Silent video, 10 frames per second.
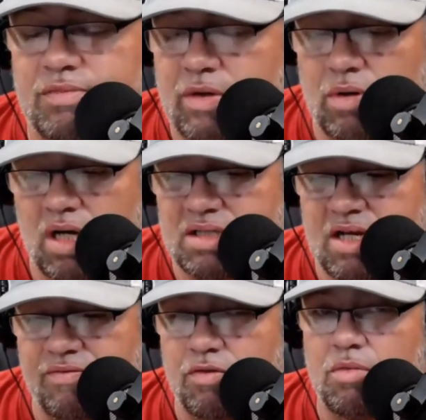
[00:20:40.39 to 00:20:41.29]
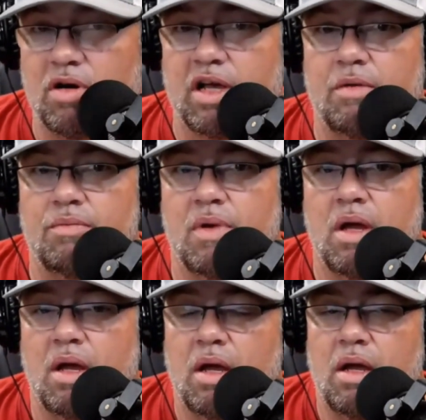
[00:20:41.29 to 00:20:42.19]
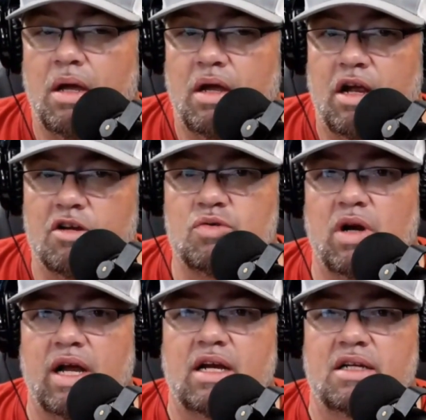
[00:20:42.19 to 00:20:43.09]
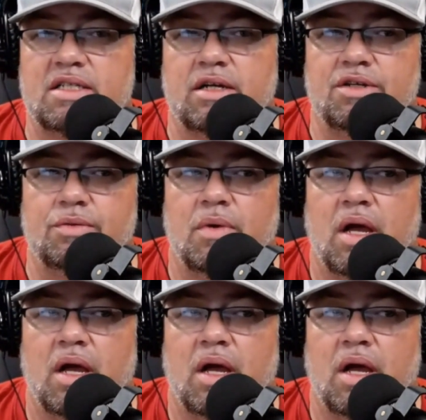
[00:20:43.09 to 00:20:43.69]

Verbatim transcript: They would have lost that football game. Here's what I got to tell you